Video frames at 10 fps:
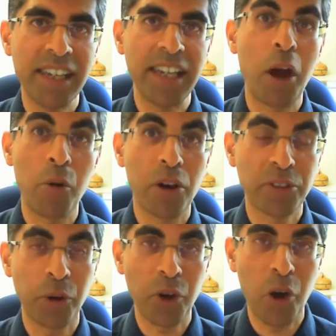
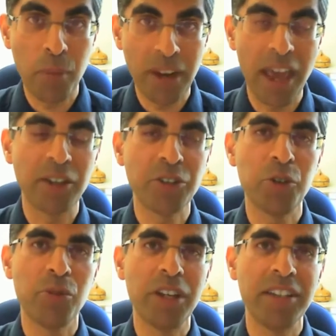healingour.earth.com, and, and
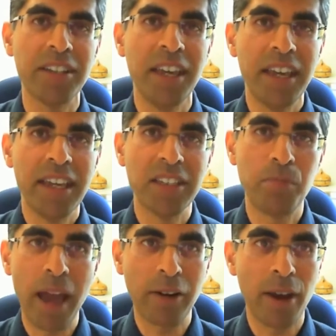do read his
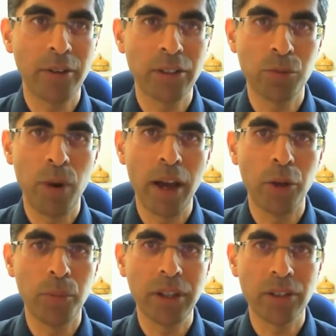background as
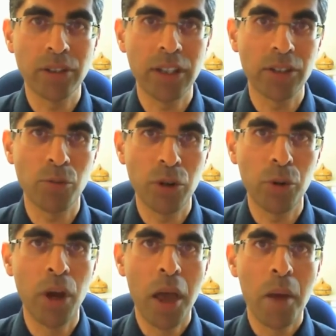well, because it's a
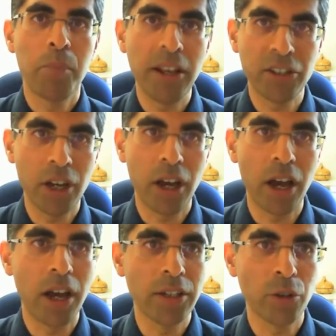real pleasure,
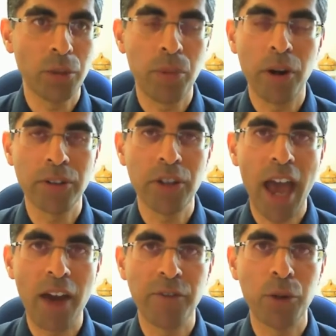uh, Dr. Bharat, to
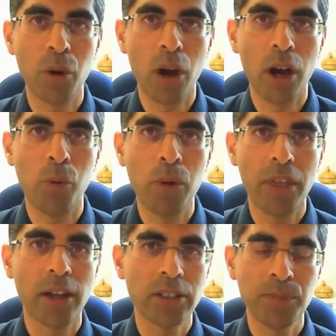have you uh, with
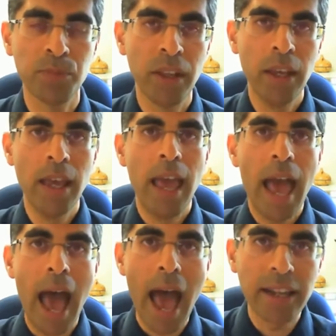us.
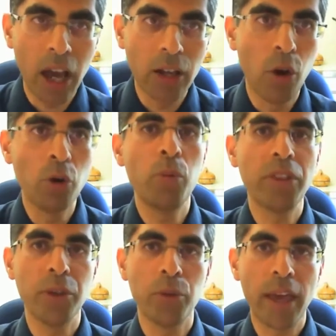And along
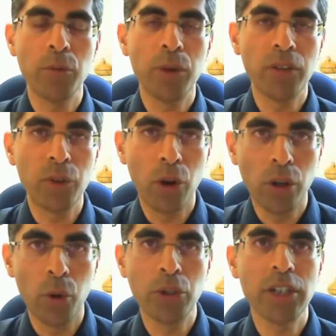with you, then, we've got
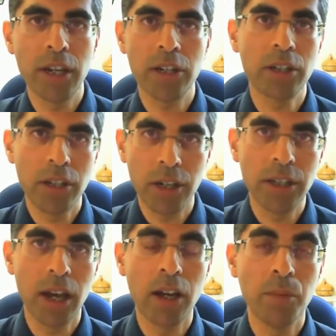Lord Jitesh
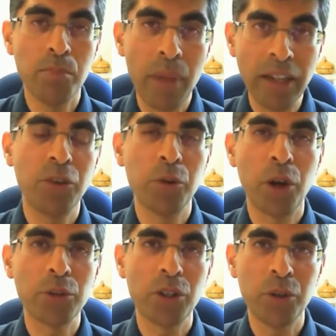Gadhia. Many of you
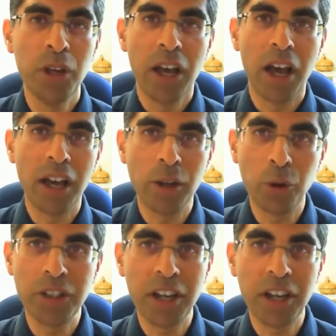know, so uh, Lord